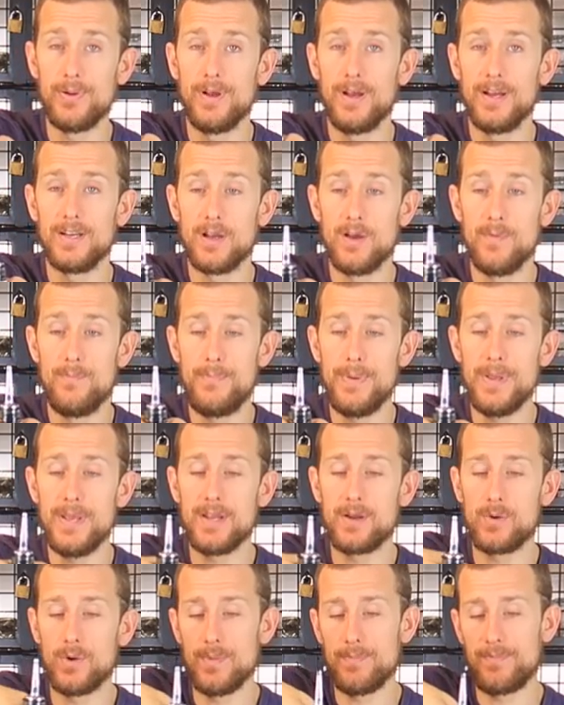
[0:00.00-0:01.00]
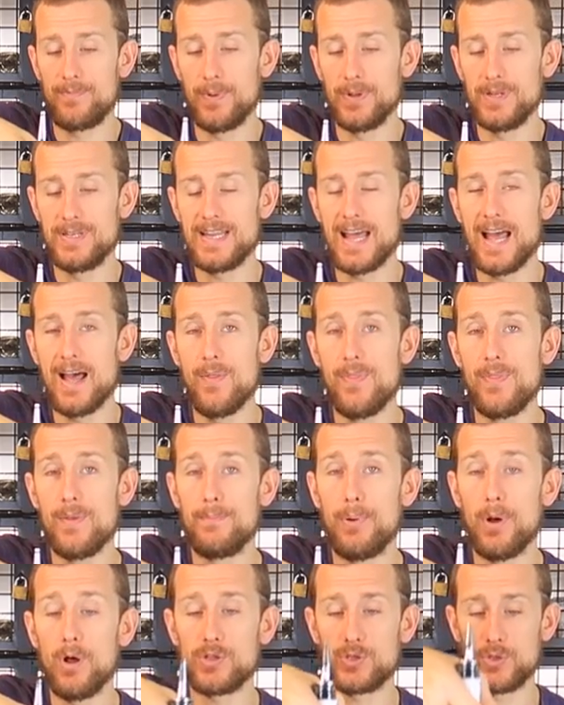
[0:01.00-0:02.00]
I go beer grip but down the
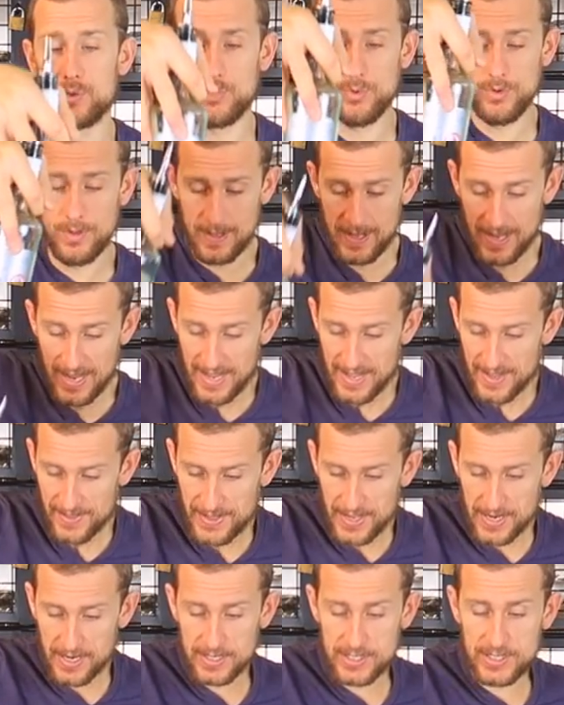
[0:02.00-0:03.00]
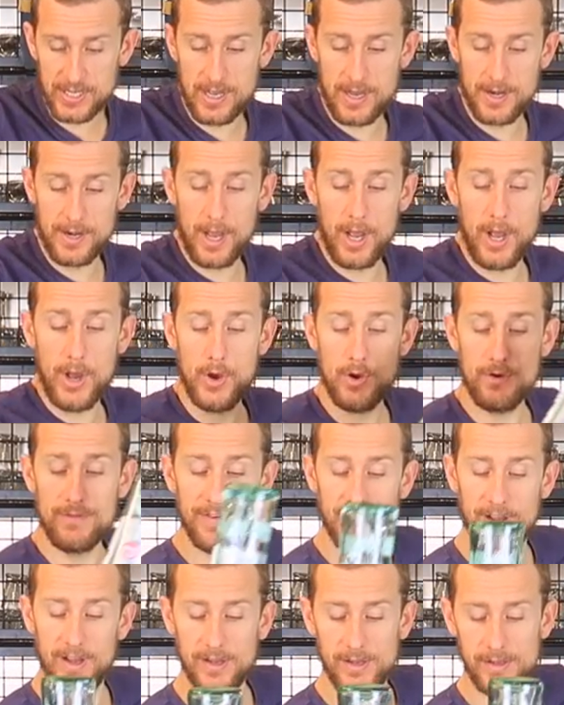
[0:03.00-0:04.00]
bottle. Then I turn
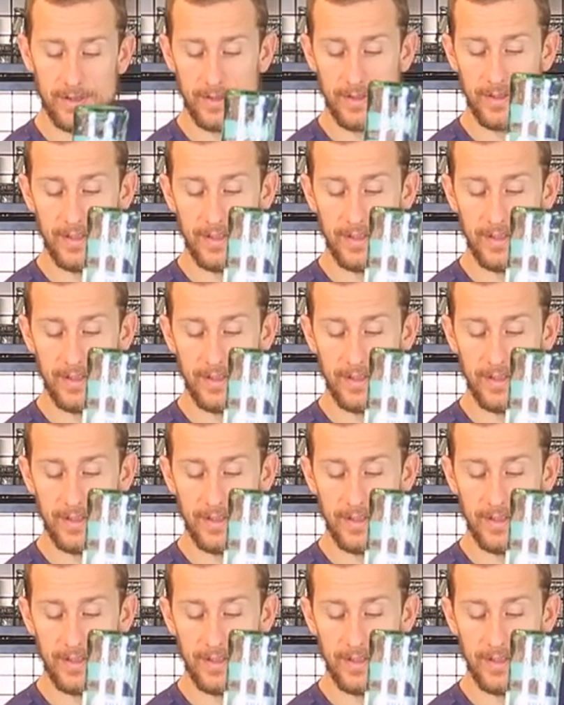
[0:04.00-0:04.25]
over